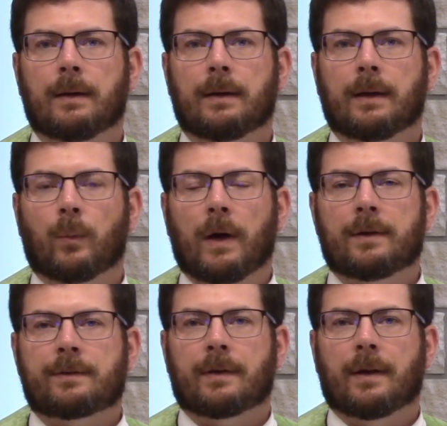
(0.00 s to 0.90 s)
It
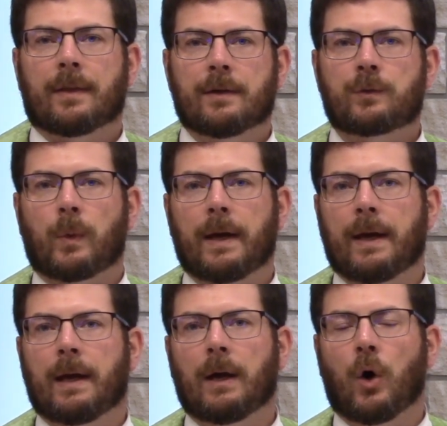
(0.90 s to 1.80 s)
was this
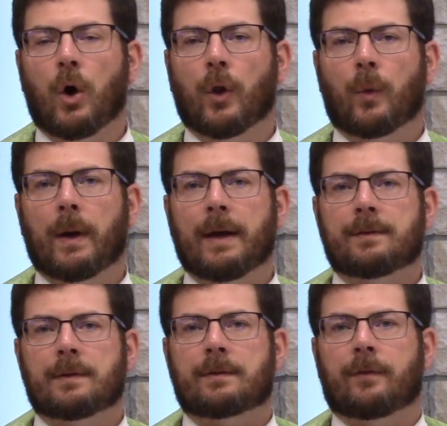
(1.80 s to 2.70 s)
way all the way
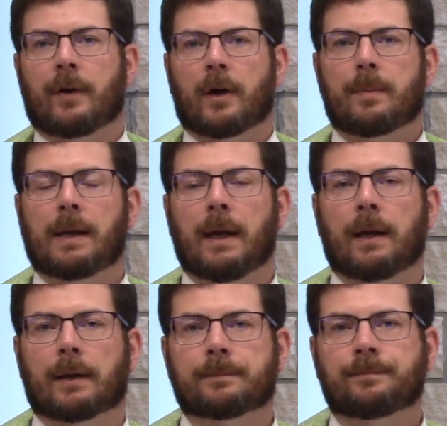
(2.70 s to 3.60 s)
since the very
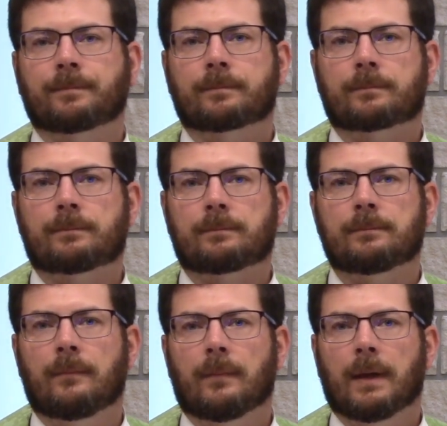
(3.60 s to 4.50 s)
beginning.
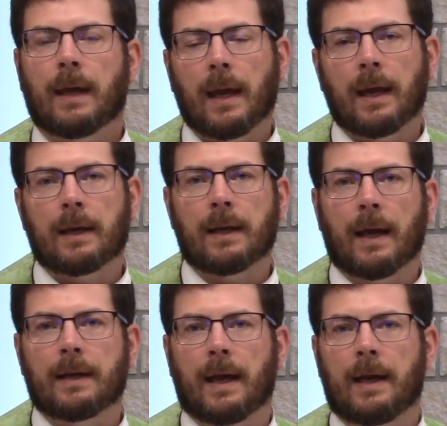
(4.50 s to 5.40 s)
Cain
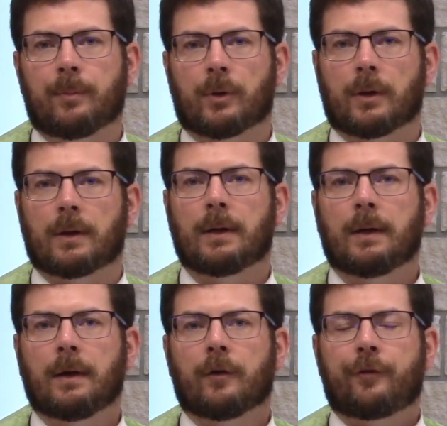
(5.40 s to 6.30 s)
and
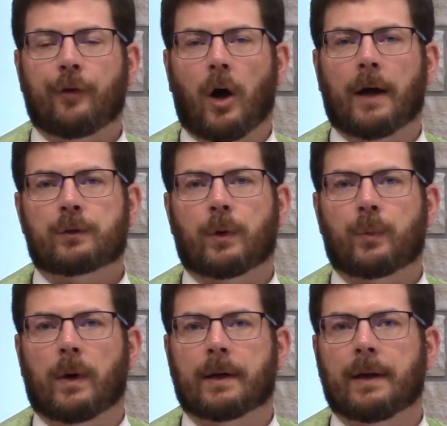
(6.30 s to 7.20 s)
Abel fought
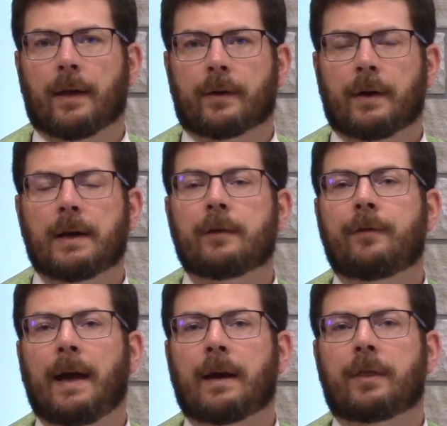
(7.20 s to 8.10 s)
with one another, and in
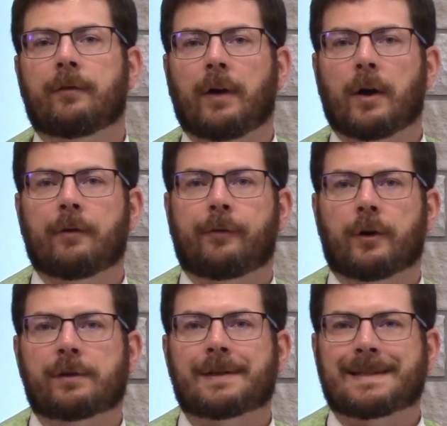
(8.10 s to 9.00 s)
fact, the very
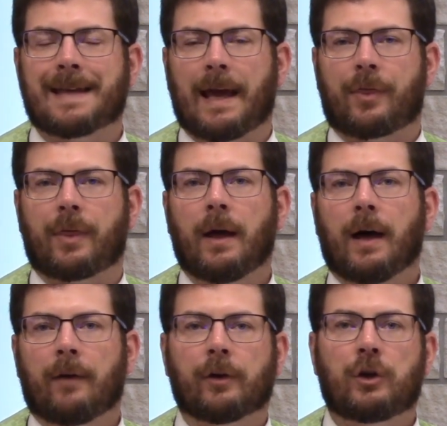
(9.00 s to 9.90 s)
first death
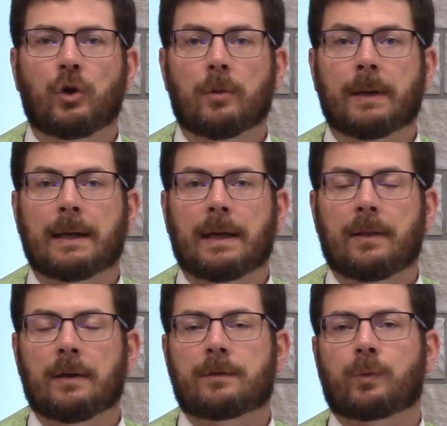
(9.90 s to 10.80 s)
of a human
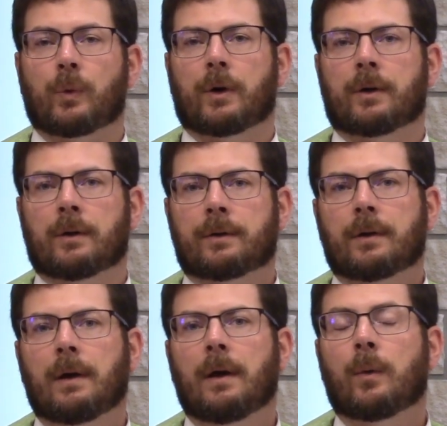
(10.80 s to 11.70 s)
in this
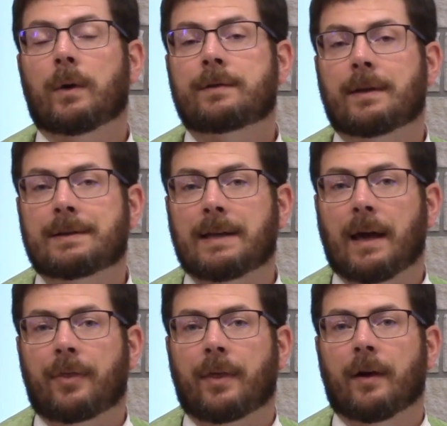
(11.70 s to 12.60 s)
world was the
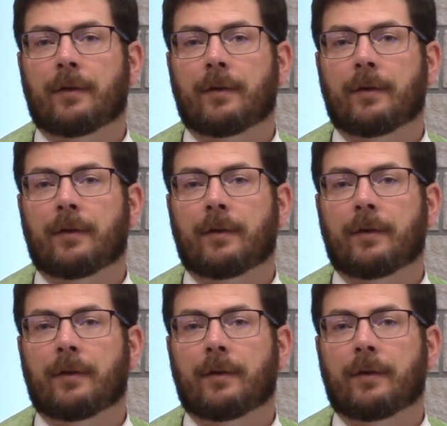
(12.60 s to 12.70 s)
death of